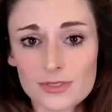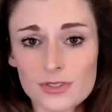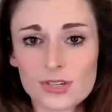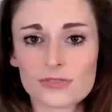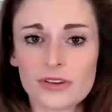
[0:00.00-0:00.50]

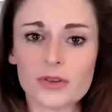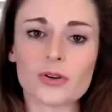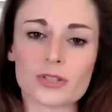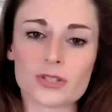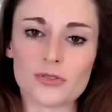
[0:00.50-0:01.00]
to
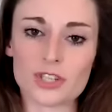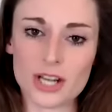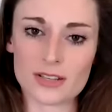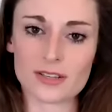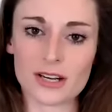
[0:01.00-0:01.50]
focus on the
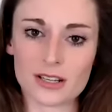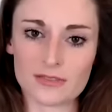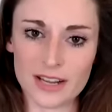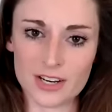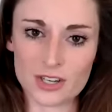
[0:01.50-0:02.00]
Genocide
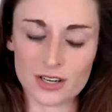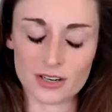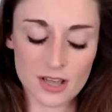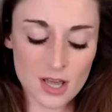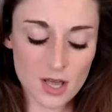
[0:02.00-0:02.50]
Convention,
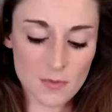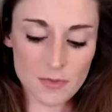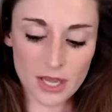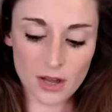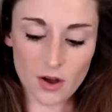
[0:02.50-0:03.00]

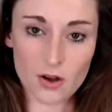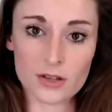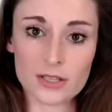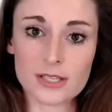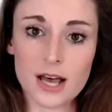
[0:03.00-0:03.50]

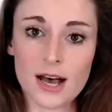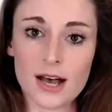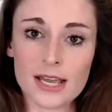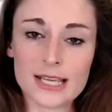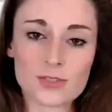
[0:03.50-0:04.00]
because
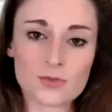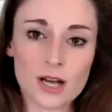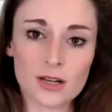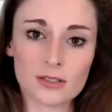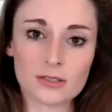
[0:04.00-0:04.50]

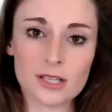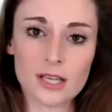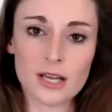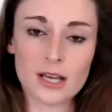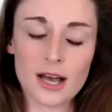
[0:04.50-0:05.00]
Israel,
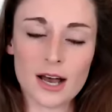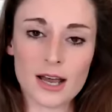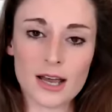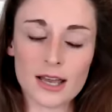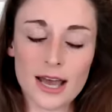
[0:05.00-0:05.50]

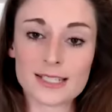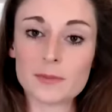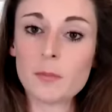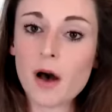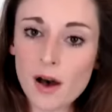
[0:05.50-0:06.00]
as a
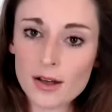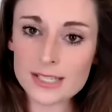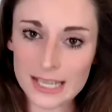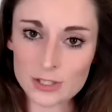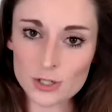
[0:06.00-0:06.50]

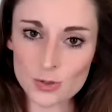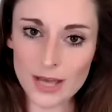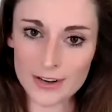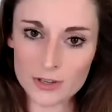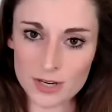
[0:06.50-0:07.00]
party to
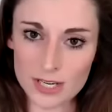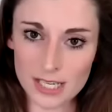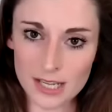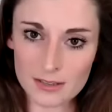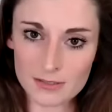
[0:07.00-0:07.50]
that
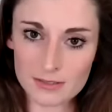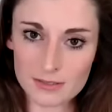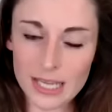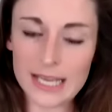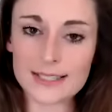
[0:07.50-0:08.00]
treaty,
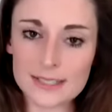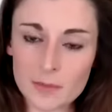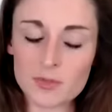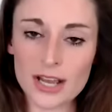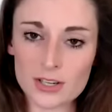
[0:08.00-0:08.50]
is
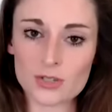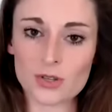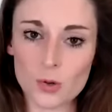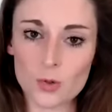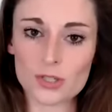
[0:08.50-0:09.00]
subject to
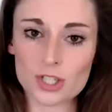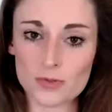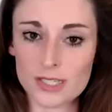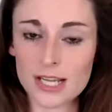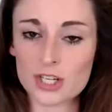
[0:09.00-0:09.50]
the court's
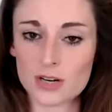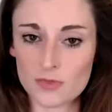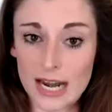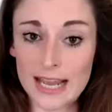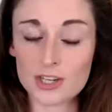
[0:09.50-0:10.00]
jurisdiction in
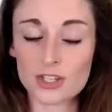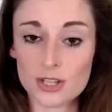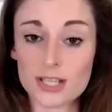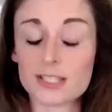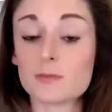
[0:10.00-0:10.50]
relation
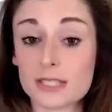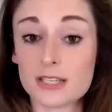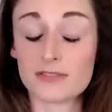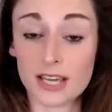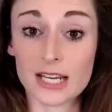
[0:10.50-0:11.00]
to this
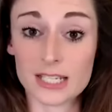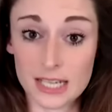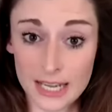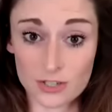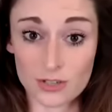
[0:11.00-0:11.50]
specific
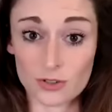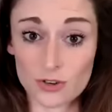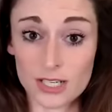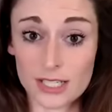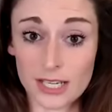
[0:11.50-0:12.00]
international
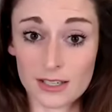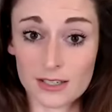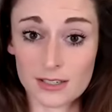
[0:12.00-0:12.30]
treaty.